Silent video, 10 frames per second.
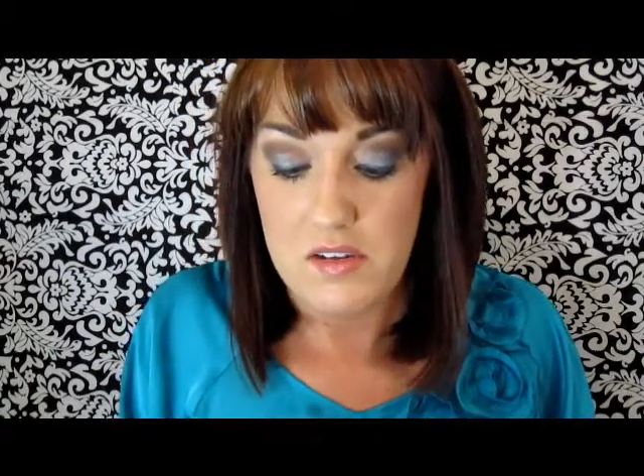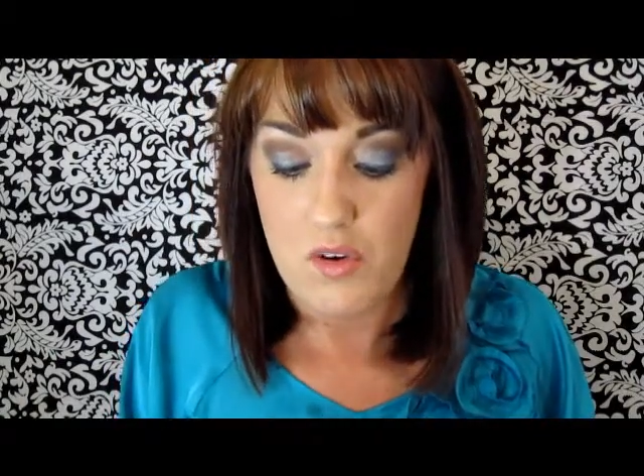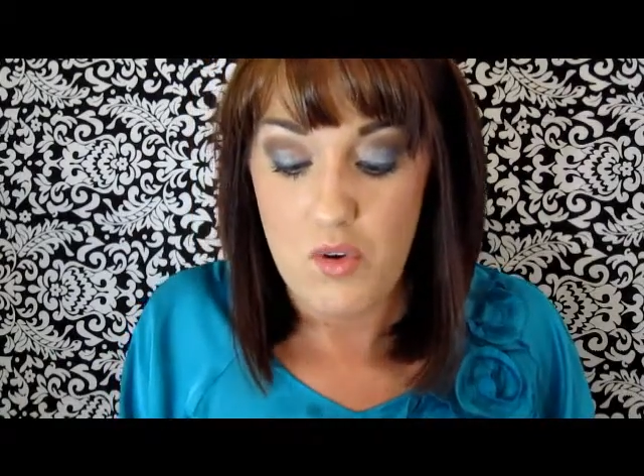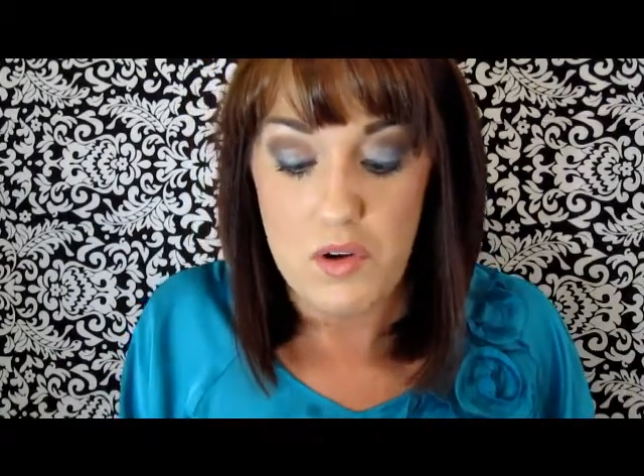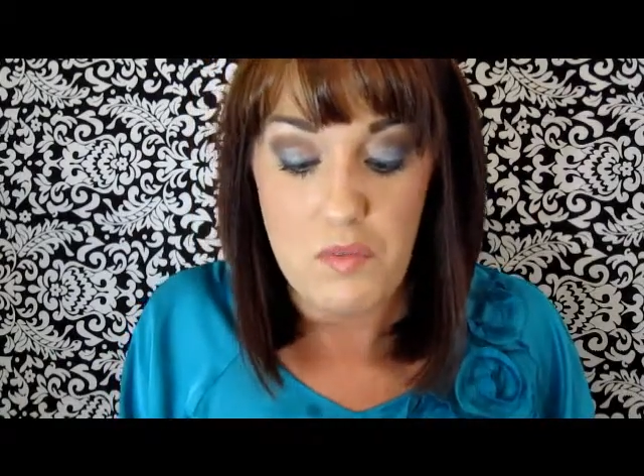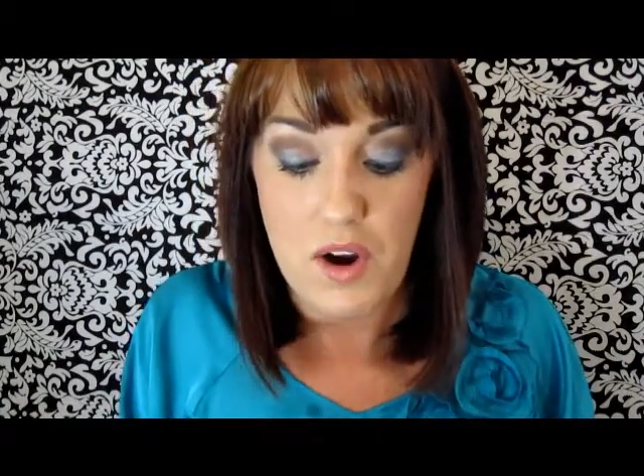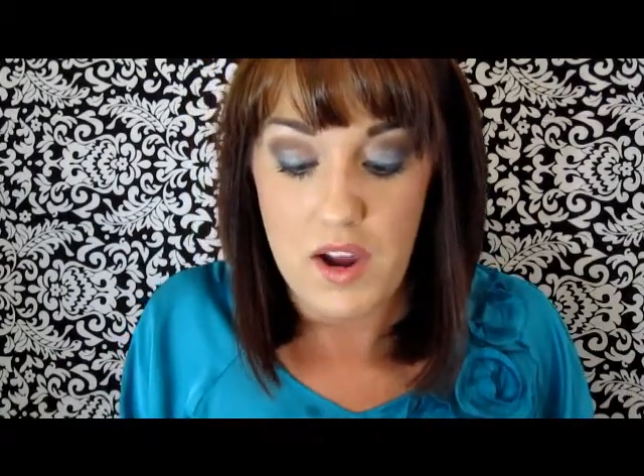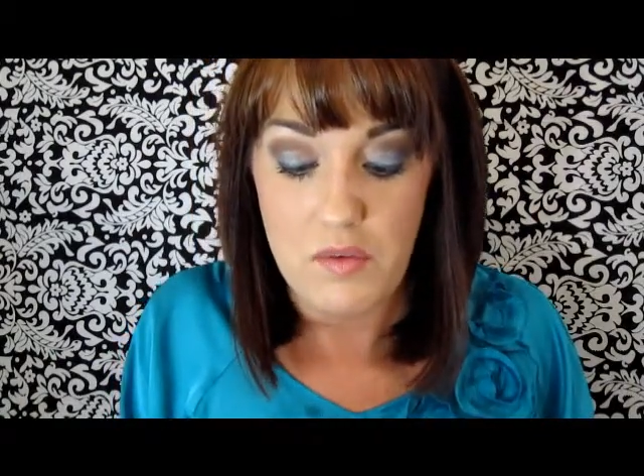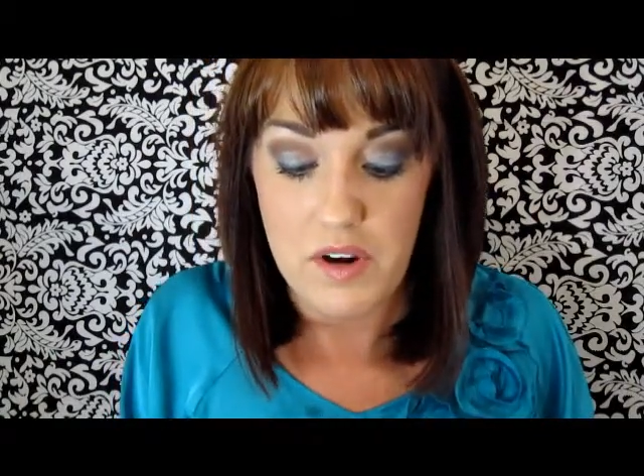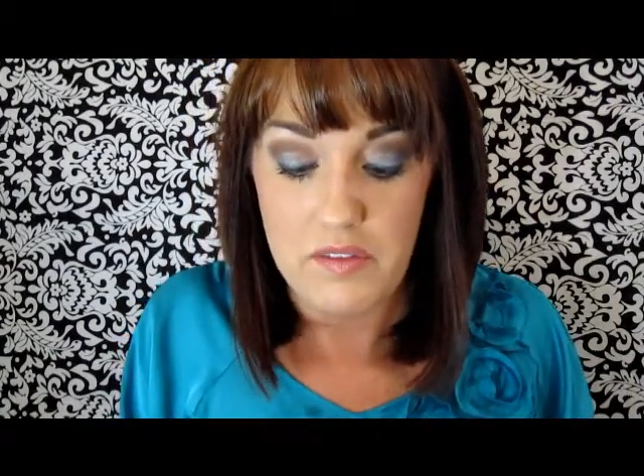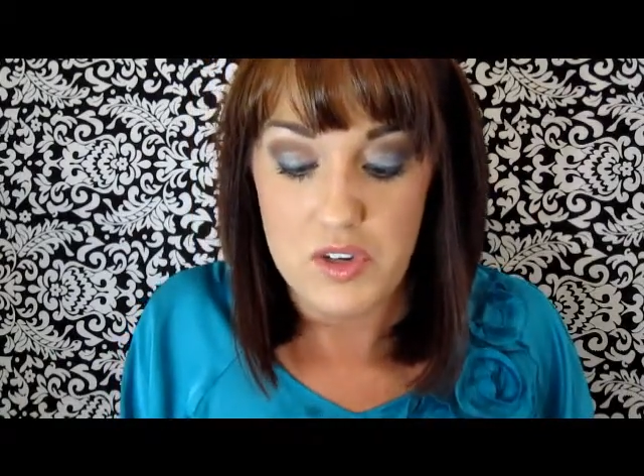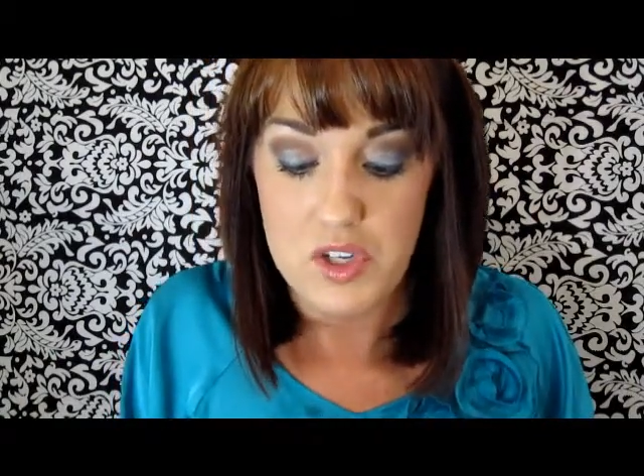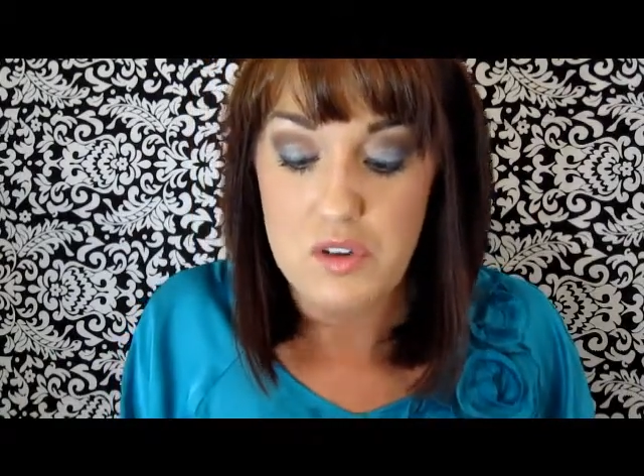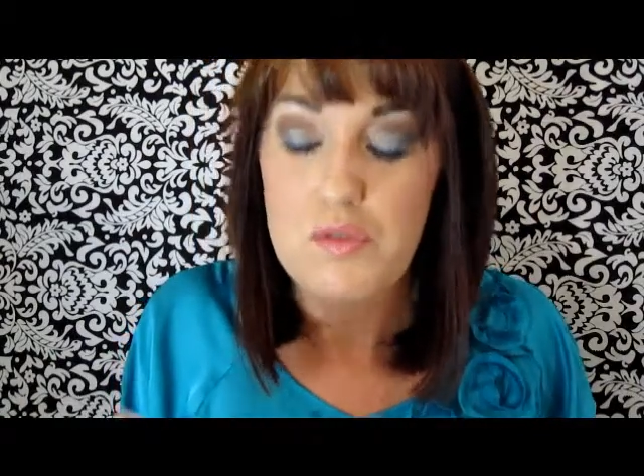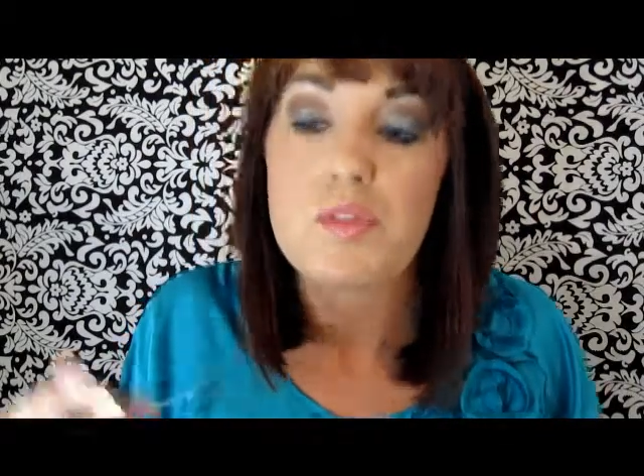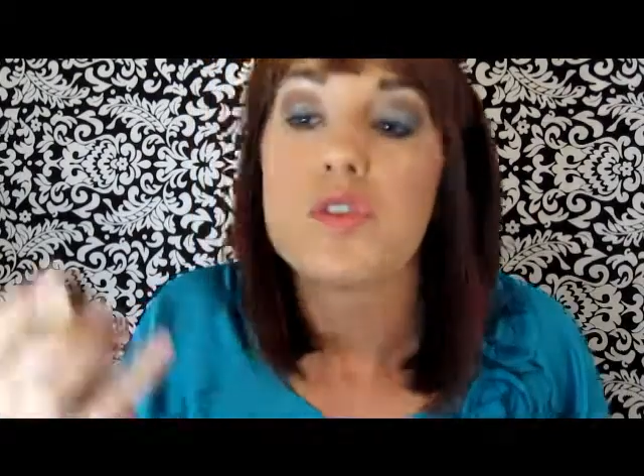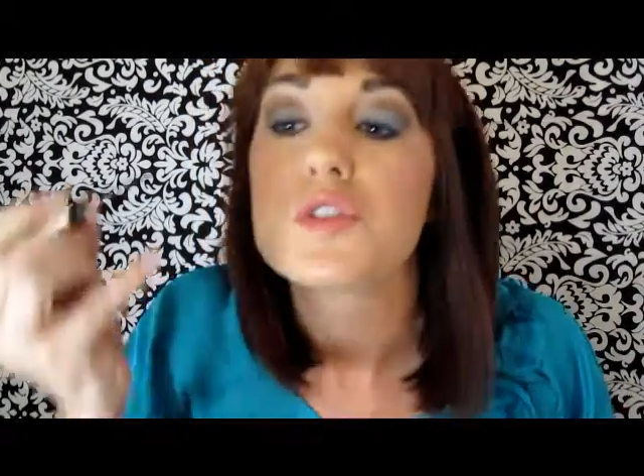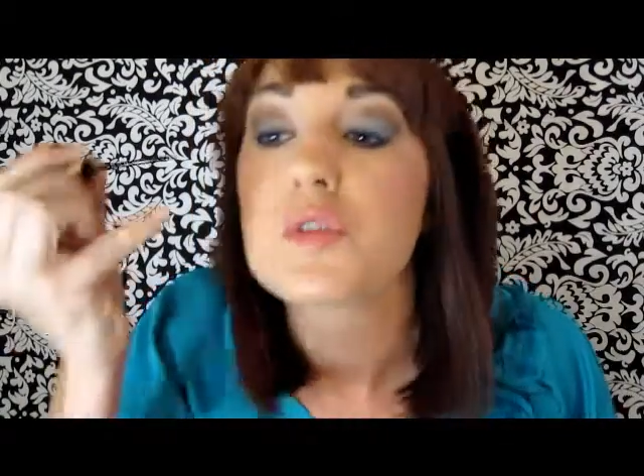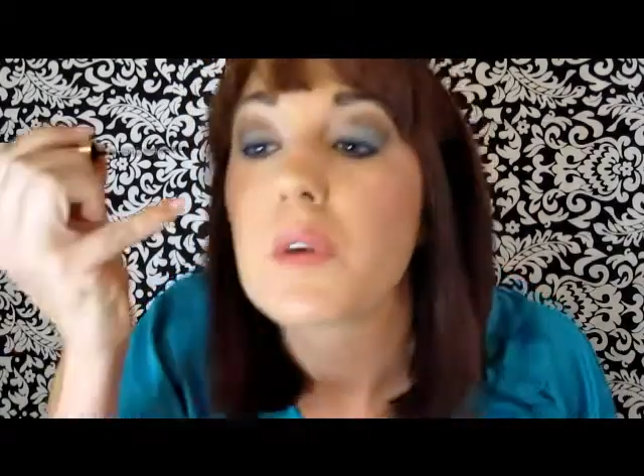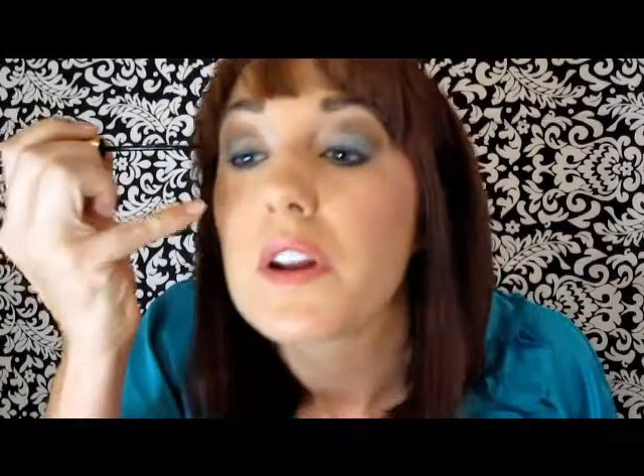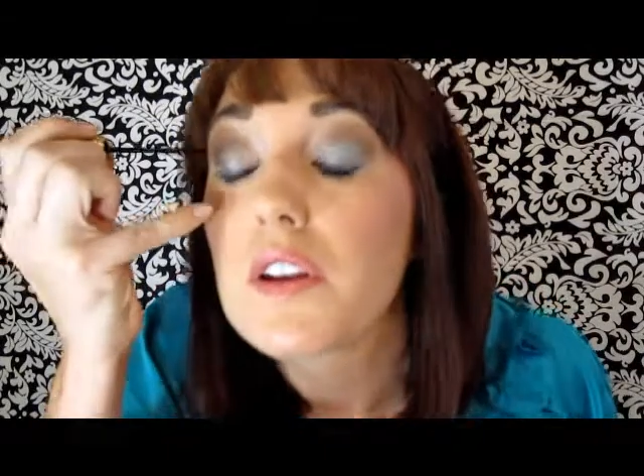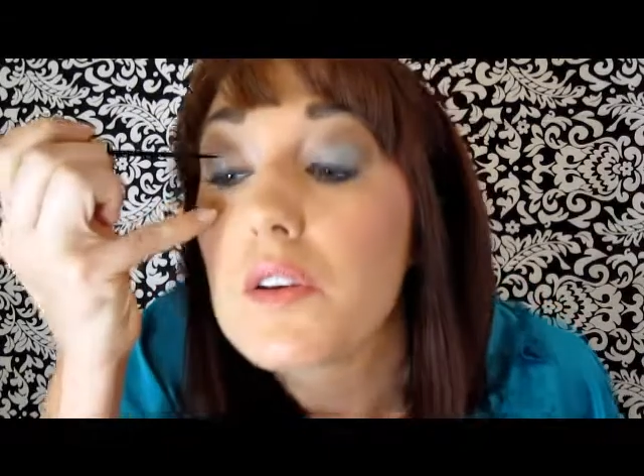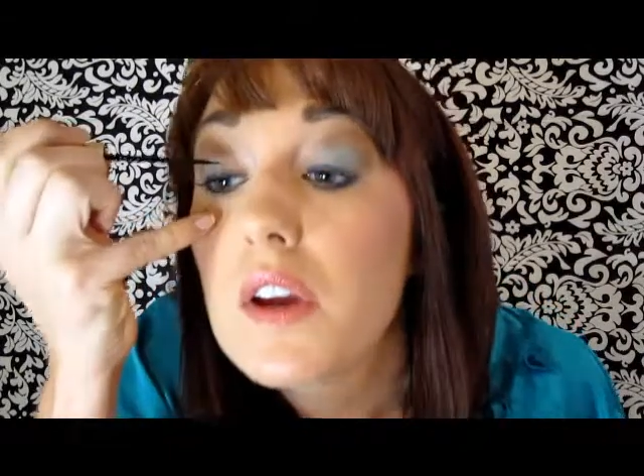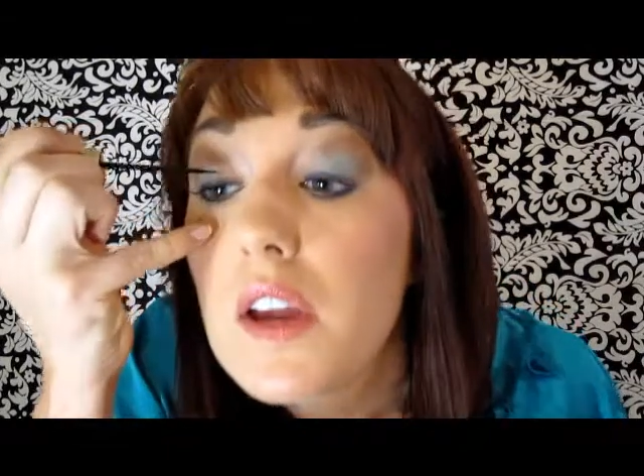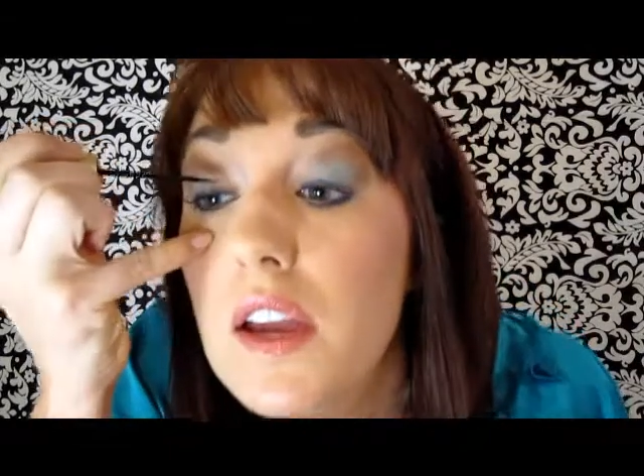or brown, whatever you should want to do,